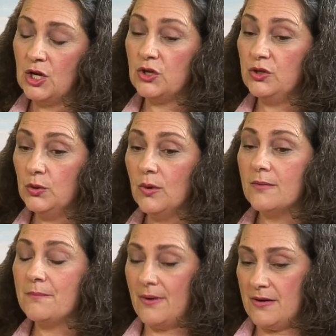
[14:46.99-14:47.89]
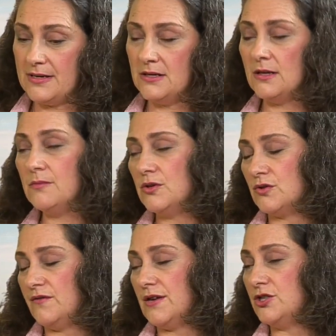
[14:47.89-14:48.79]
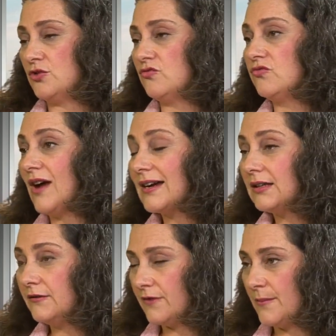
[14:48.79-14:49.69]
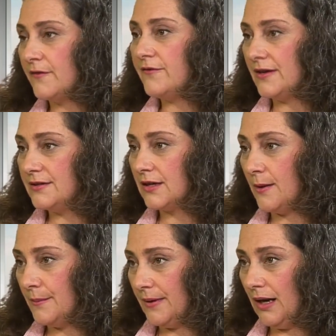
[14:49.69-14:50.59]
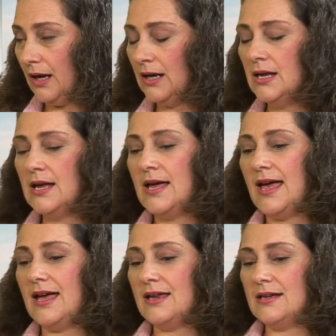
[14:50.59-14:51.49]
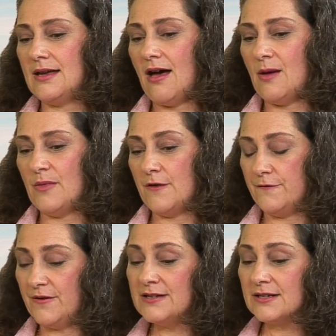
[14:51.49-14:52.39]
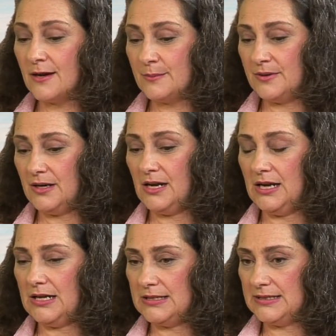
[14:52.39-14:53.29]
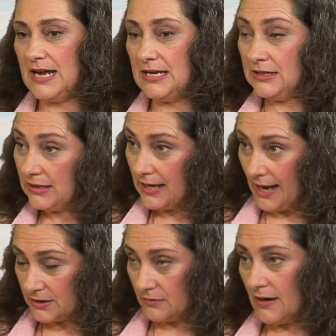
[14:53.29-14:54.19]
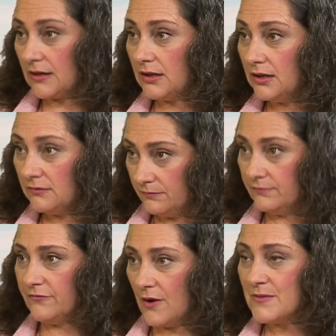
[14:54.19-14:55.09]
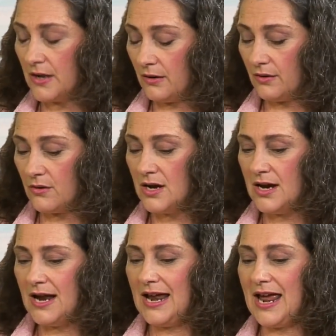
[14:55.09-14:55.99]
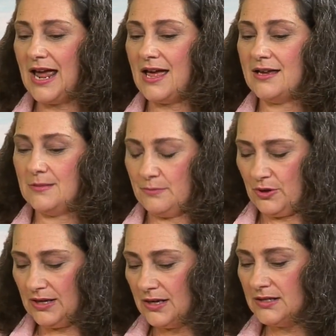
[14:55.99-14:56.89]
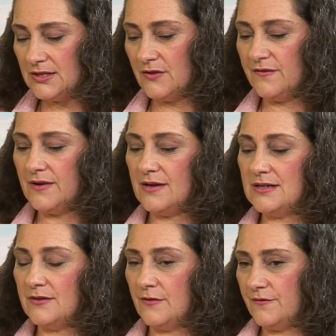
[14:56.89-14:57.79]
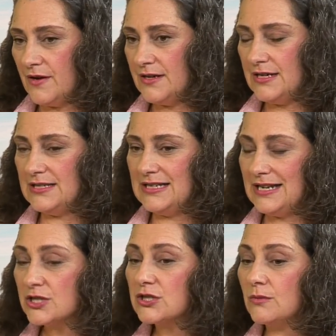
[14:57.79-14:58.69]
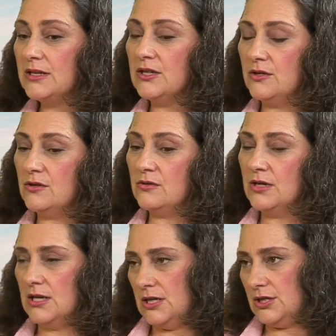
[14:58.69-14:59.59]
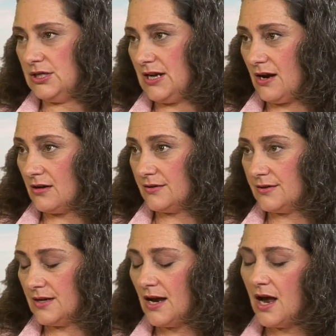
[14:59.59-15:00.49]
You are buying a mutual fund directly from the fund company, and the fund company is taking the cash directly from you and putting it into the fund, and the fund is issuing you shares.